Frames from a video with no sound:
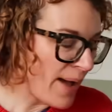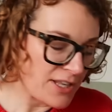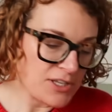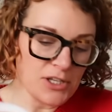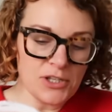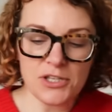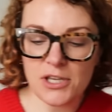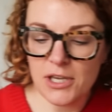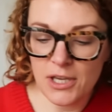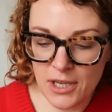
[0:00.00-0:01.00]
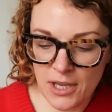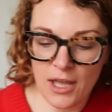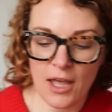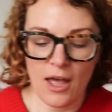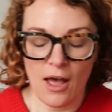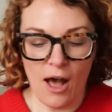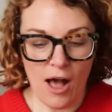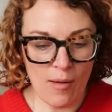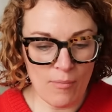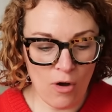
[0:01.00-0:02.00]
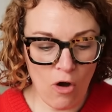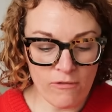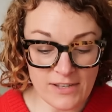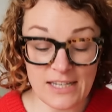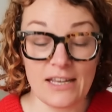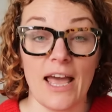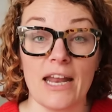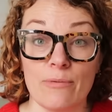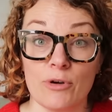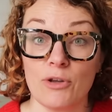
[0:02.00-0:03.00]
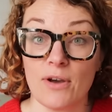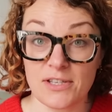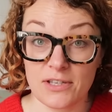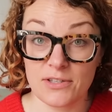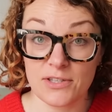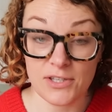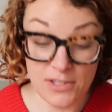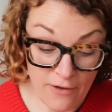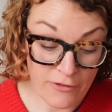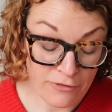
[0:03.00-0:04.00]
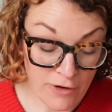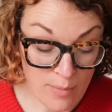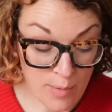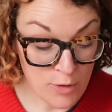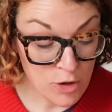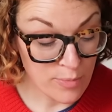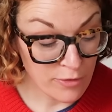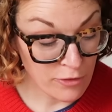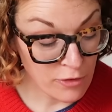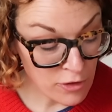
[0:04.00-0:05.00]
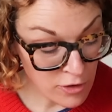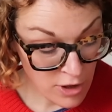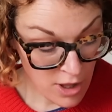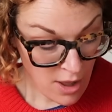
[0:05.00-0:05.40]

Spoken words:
patterns. Obviously, anyone who hasn't discovered Fiber Mood before,